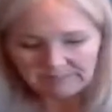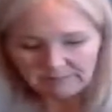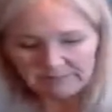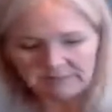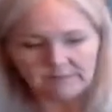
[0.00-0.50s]

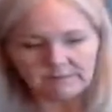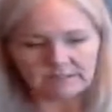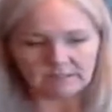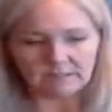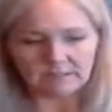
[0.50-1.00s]
busy,
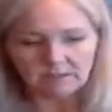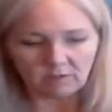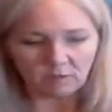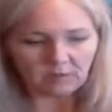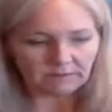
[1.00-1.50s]
busy.
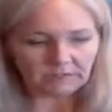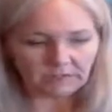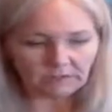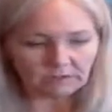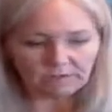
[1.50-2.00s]
So what I'm going to
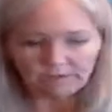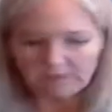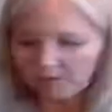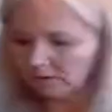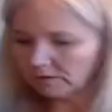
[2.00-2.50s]
do
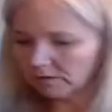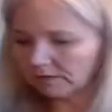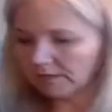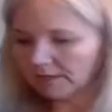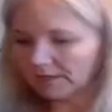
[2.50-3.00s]
first
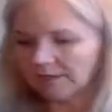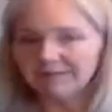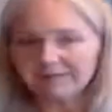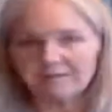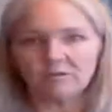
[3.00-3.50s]
is
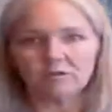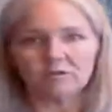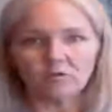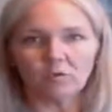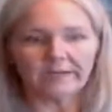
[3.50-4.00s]
let's do the
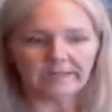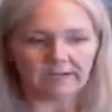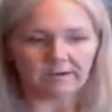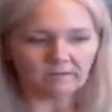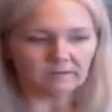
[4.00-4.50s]
20
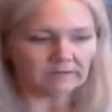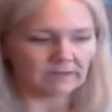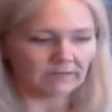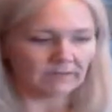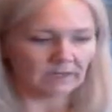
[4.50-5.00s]
ounce,
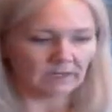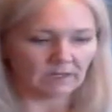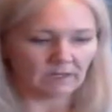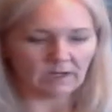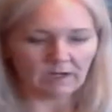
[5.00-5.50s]
and
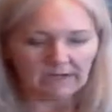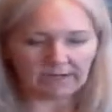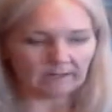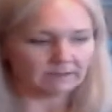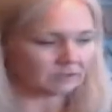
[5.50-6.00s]
then I
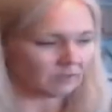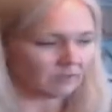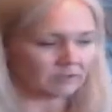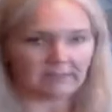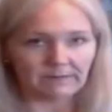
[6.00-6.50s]
can
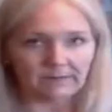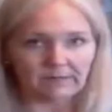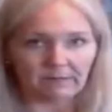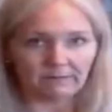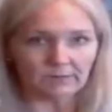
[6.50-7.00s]
start
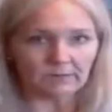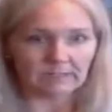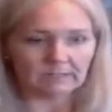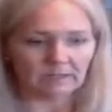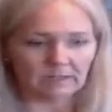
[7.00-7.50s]
taping and
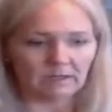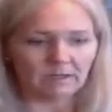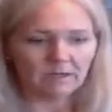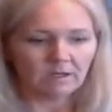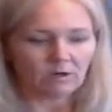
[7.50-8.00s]
printing,
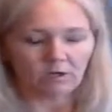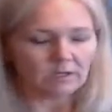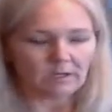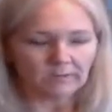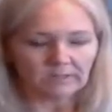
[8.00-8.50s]
or
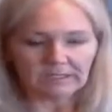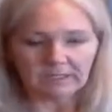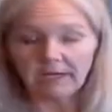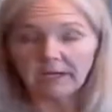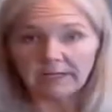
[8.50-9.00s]
not printing,
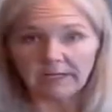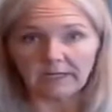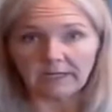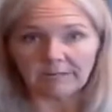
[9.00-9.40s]
cutting in